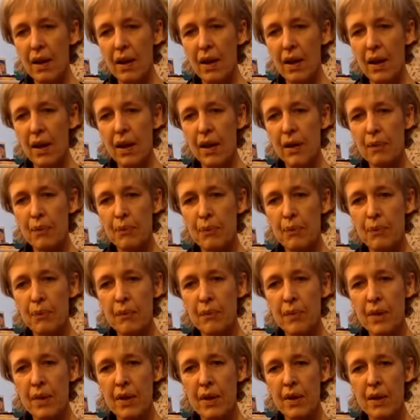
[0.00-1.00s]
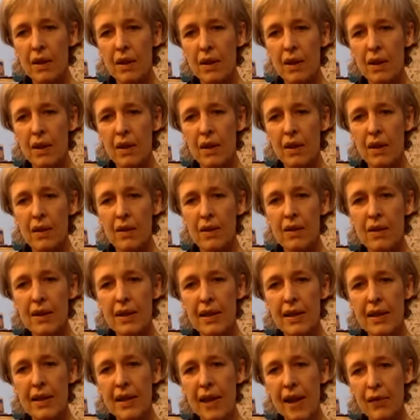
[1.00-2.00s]
um,
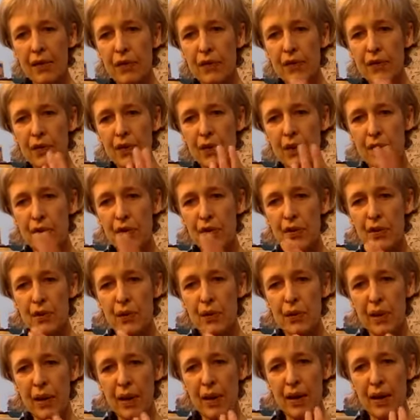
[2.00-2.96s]
the left nostril,